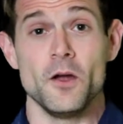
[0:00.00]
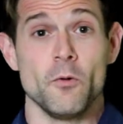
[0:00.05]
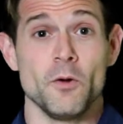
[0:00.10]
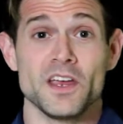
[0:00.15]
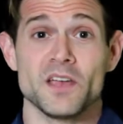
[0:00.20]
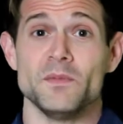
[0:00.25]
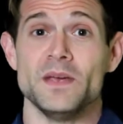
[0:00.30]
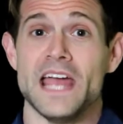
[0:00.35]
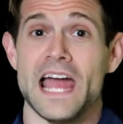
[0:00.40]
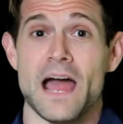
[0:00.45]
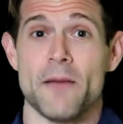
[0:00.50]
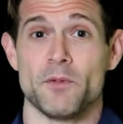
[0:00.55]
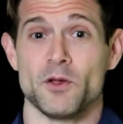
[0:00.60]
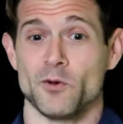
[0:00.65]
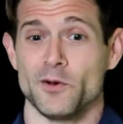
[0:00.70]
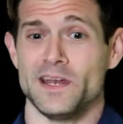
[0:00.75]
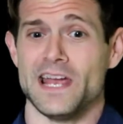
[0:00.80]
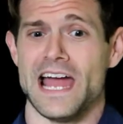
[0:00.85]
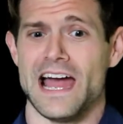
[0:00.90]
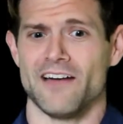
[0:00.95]
We can be happy
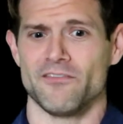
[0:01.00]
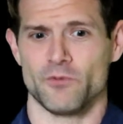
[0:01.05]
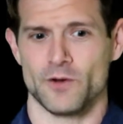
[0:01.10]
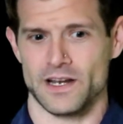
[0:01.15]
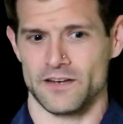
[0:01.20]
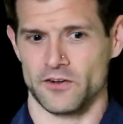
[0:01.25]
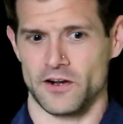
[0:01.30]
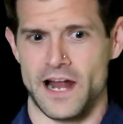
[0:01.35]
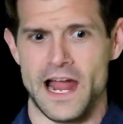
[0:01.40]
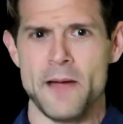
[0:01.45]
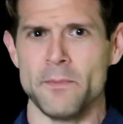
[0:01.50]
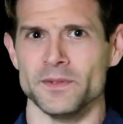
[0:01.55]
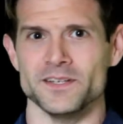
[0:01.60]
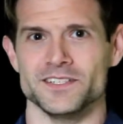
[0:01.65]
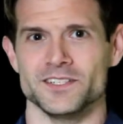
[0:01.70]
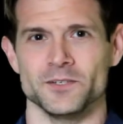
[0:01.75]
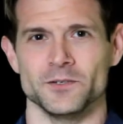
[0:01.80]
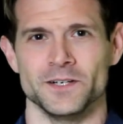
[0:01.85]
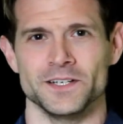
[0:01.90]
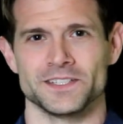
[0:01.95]
we have whatever
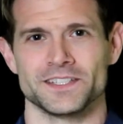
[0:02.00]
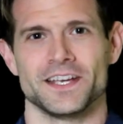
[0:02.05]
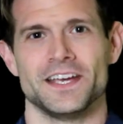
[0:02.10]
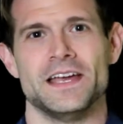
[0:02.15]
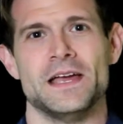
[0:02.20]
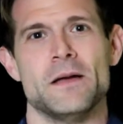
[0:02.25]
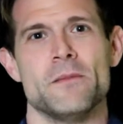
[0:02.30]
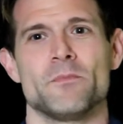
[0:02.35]
happened to us,